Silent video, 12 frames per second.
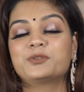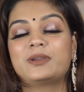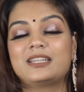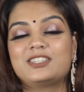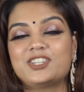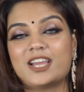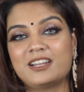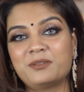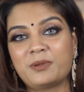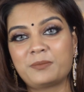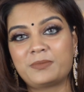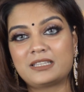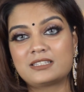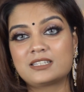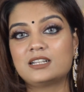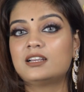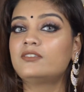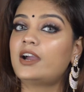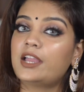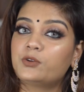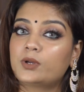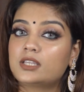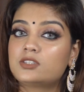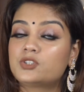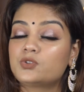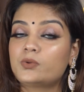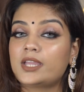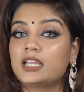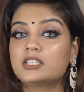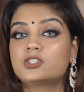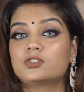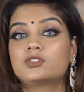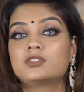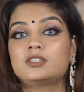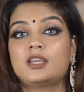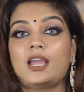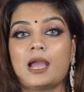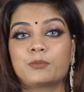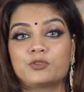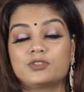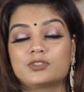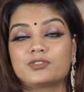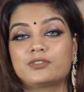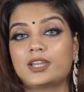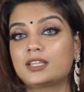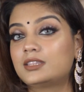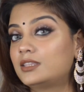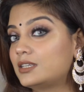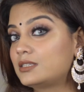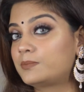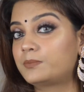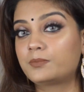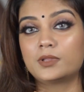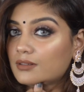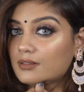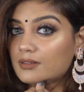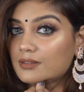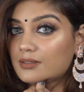to my channel, my pastel love. How you guys doing? So today I'm going to create this look